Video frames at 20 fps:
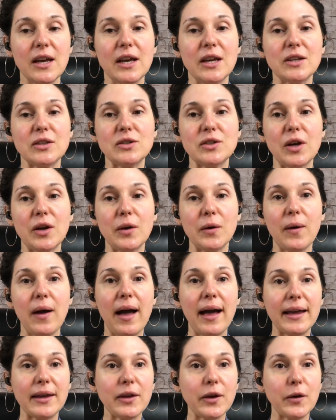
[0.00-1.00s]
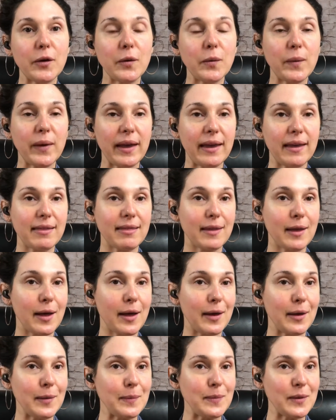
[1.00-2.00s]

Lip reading: so I go with a